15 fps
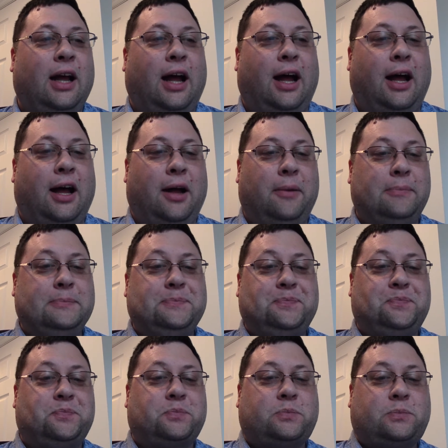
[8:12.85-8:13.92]

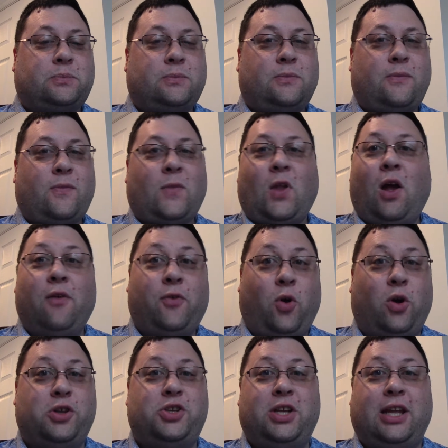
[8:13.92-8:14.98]
Of
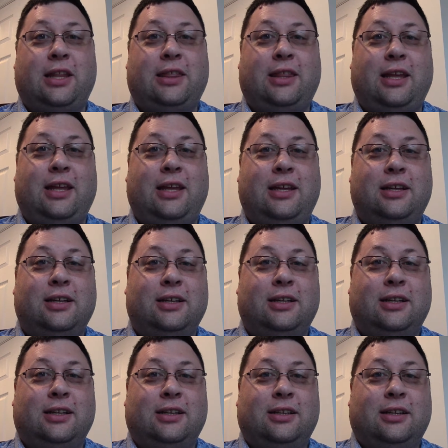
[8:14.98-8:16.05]
course, you get the
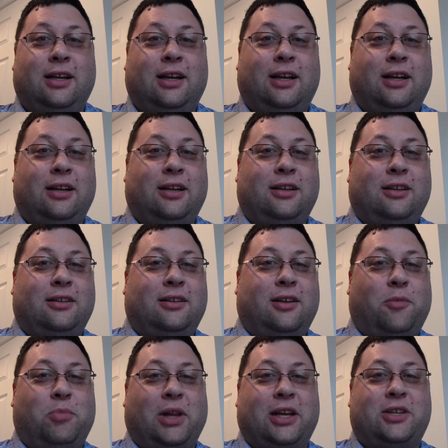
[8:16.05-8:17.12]

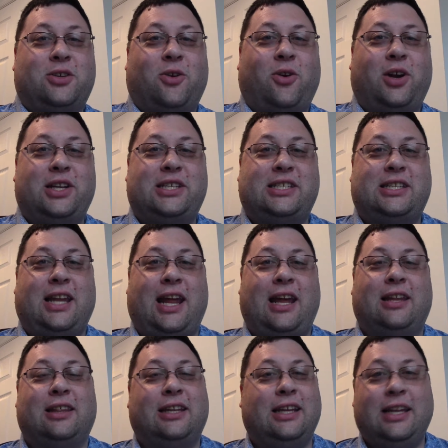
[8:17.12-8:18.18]
obligatory
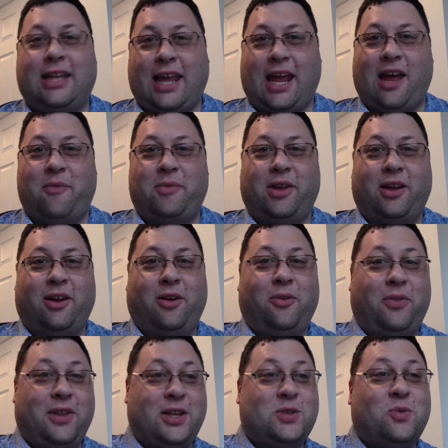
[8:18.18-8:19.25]
Stan Lee cameo.
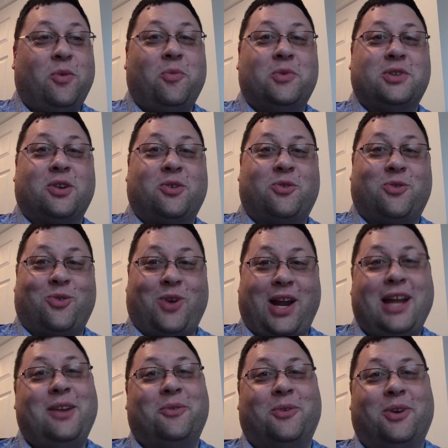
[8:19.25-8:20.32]
This one was a
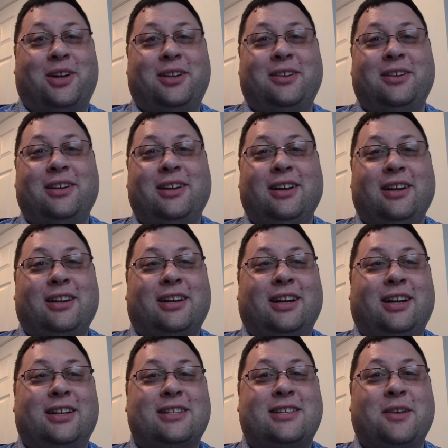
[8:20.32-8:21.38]
great one
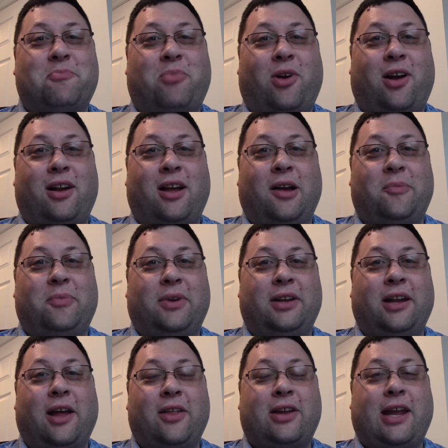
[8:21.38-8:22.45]
because it brought up
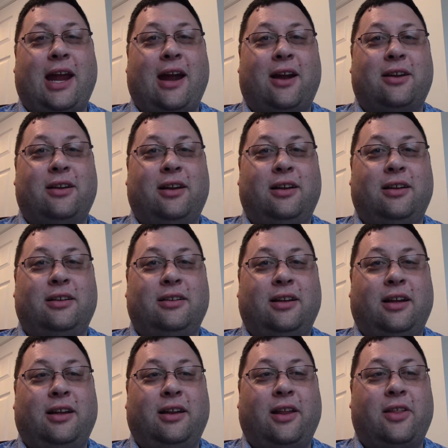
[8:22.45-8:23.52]
another
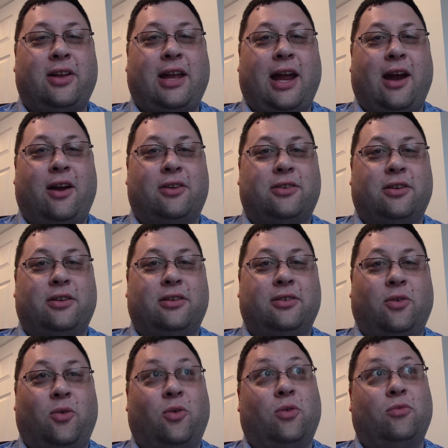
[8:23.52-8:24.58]
character
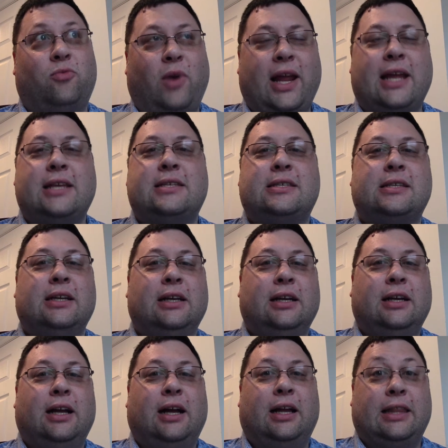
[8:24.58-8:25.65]
or race
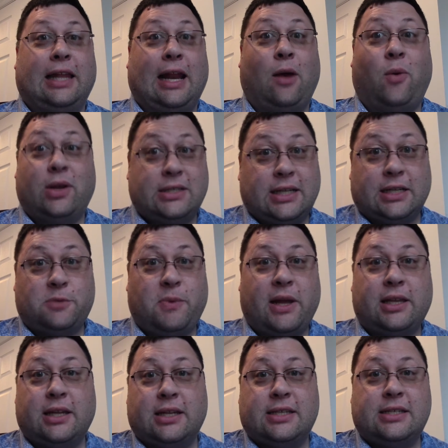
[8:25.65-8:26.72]
that I wasn't
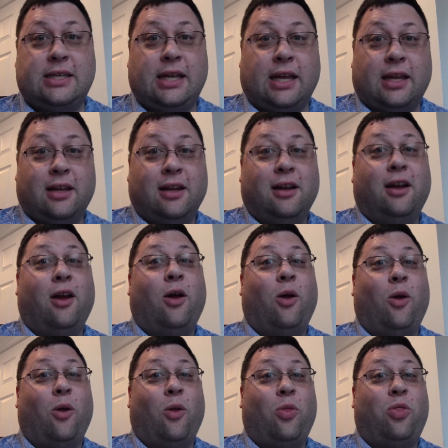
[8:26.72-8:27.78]
expecting to see.
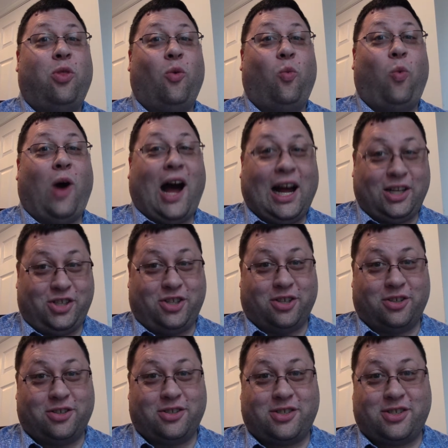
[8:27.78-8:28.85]
The
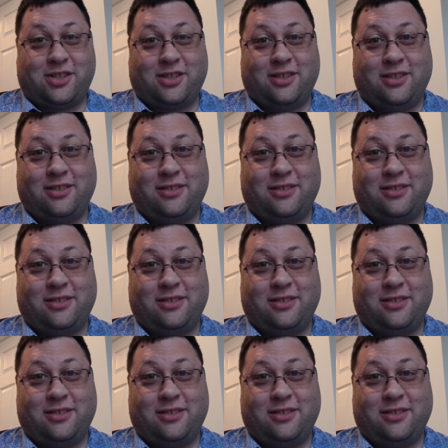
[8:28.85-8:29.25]
Watchers.